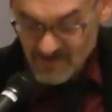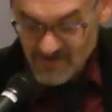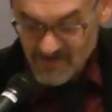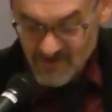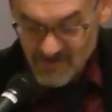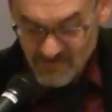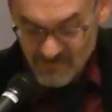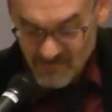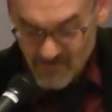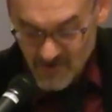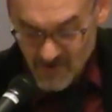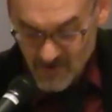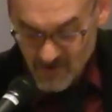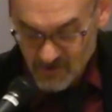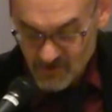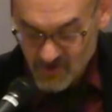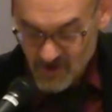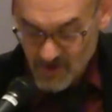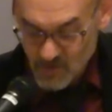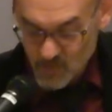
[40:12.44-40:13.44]

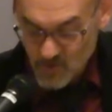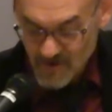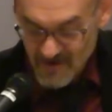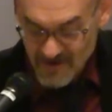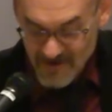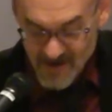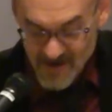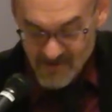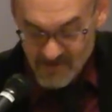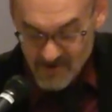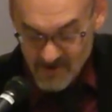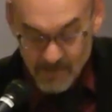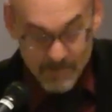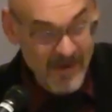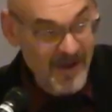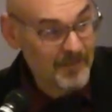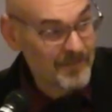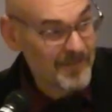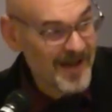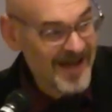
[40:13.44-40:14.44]
converge on one another in
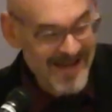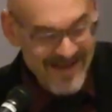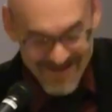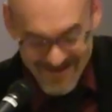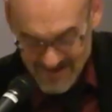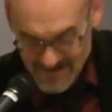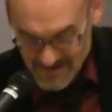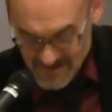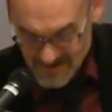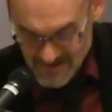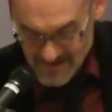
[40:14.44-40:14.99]
my mind.